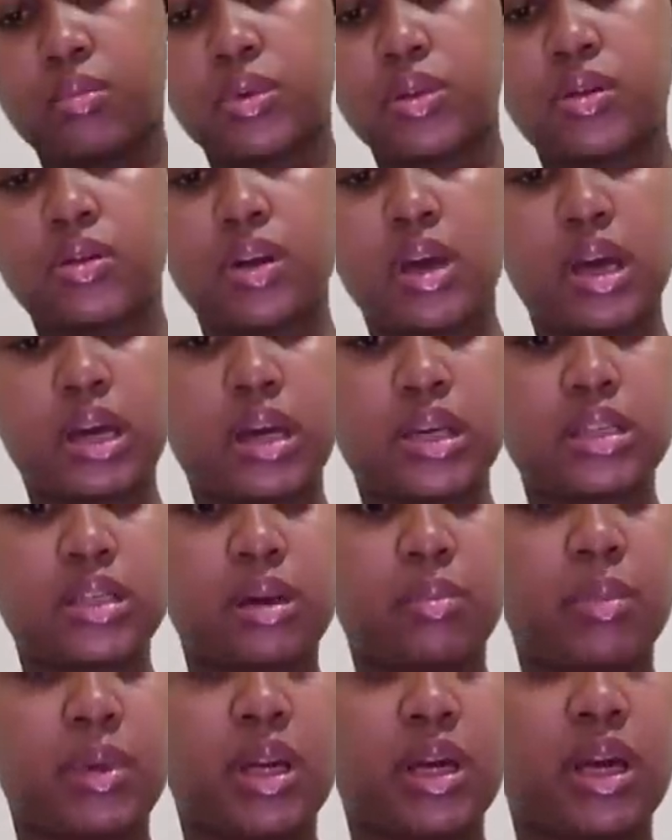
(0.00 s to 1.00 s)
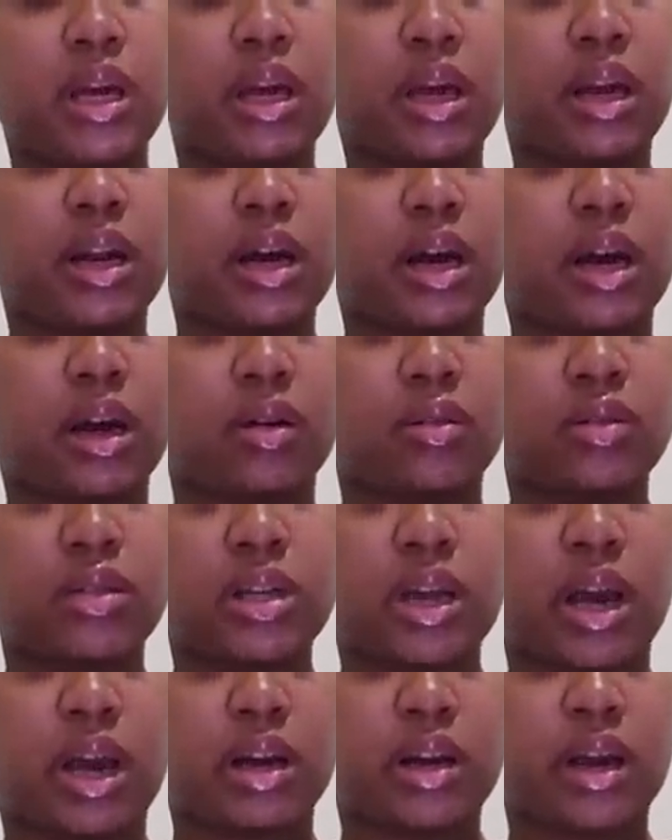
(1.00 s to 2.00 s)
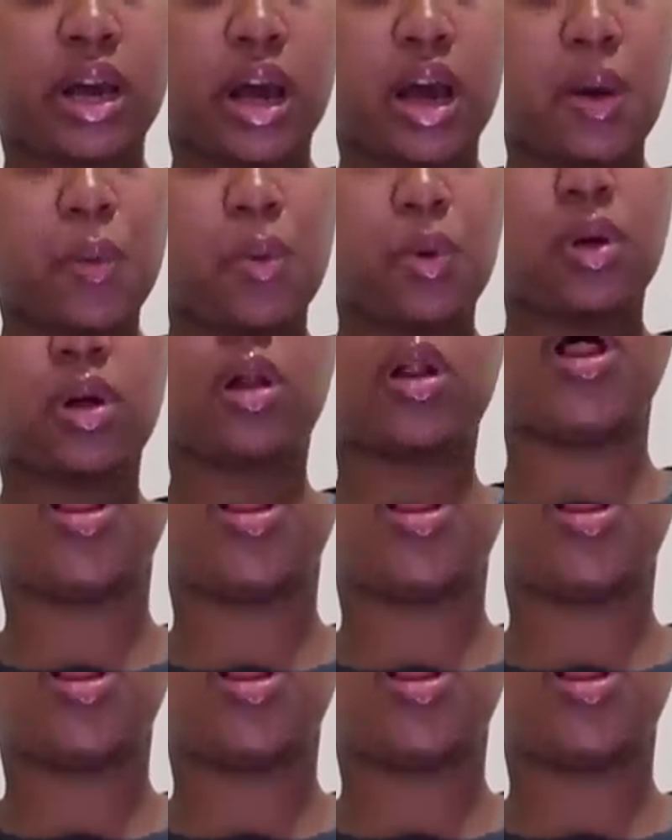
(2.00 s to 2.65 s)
yeah guys, I'm gonna head out and I will